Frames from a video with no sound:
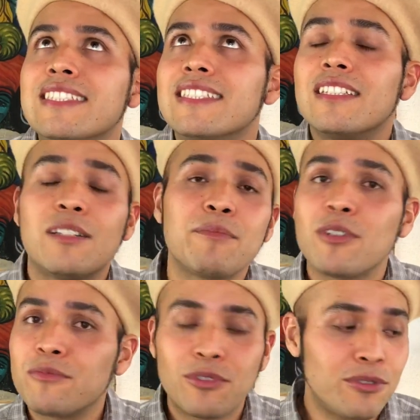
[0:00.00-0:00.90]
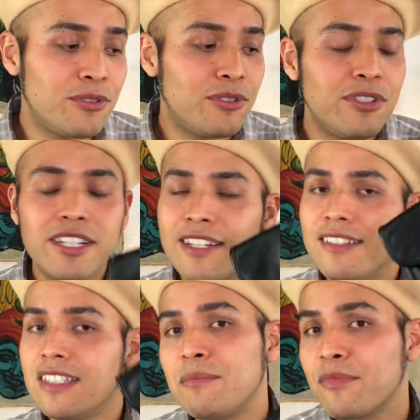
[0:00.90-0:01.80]
dream come true,
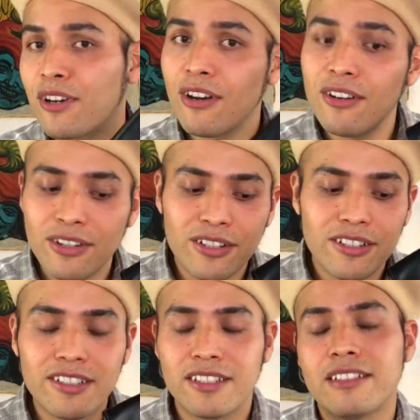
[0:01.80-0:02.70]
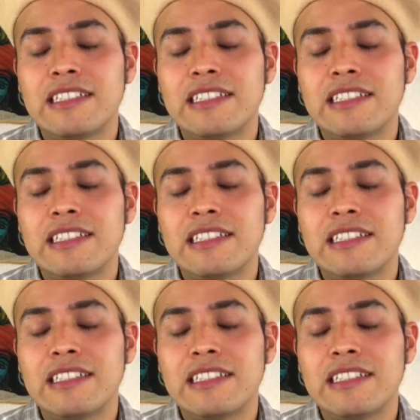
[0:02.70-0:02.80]
dream clutch.